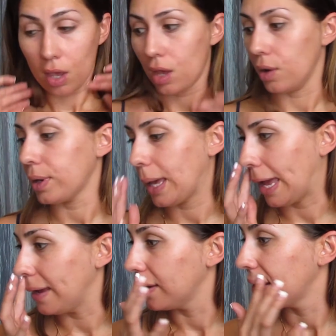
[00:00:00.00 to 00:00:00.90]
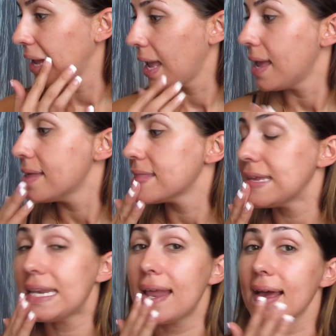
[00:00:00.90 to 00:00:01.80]
Okay.
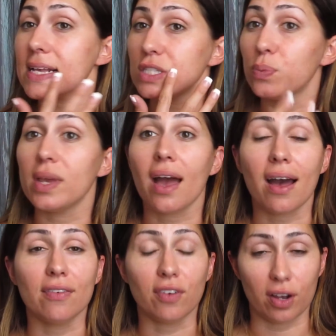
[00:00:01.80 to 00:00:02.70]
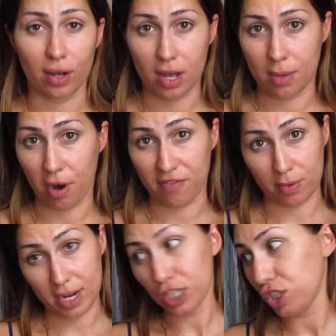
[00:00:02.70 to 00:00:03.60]
Then next we have our
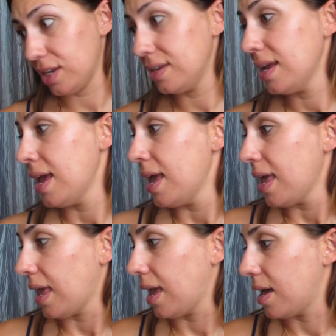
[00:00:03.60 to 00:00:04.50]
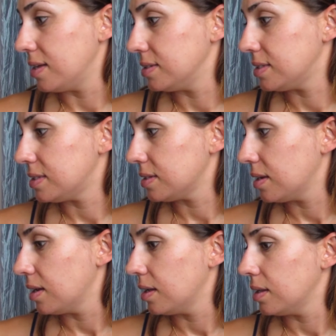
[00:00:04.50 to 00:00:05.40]
foundation, and
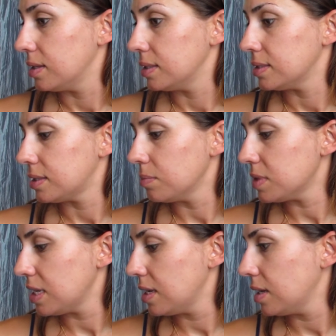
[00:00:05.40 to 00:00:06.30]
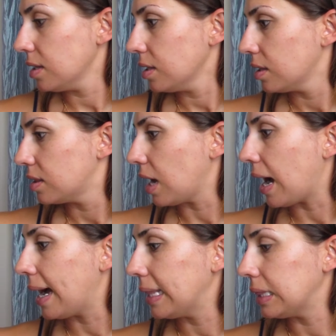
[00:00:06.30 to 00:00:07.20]
something that
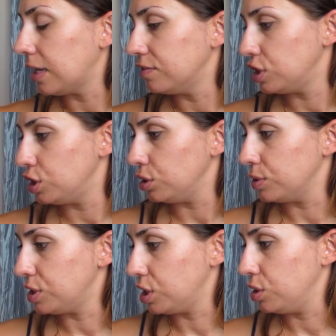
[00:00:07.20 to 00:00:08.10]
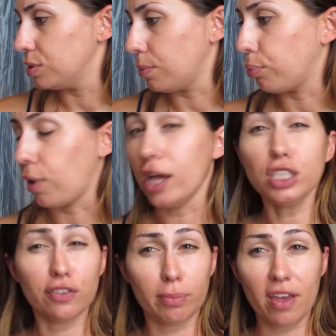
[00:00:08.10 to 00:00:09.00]
I love to do is to use a
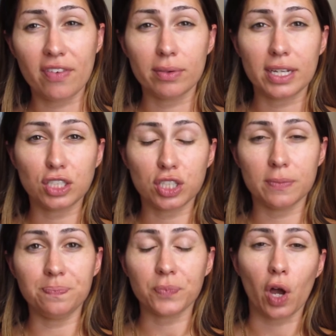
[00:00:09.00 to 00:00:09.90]
brush for my foundation.